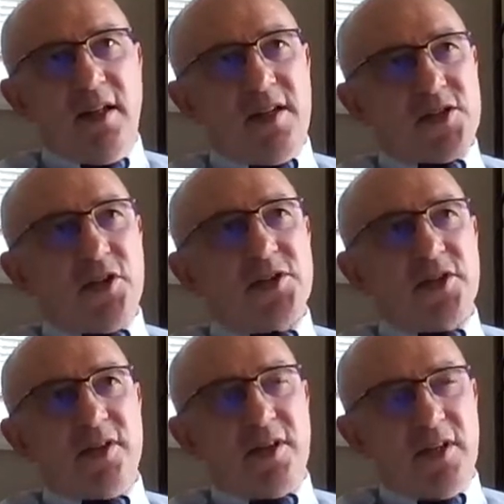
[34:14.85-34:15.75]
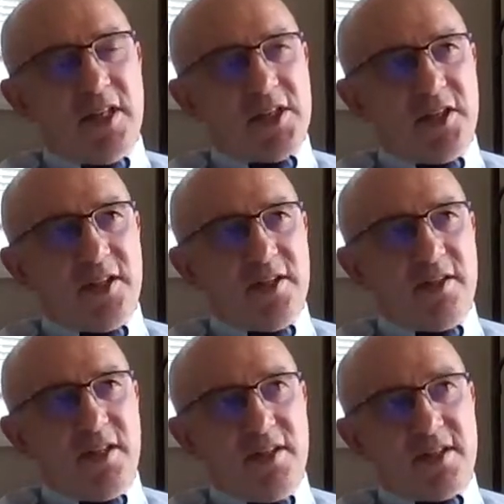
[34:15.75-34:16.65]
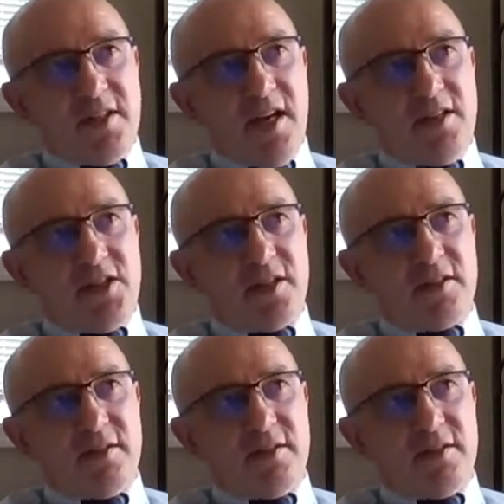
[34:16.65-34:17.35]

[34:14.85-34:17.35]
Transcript: is also international in its nature.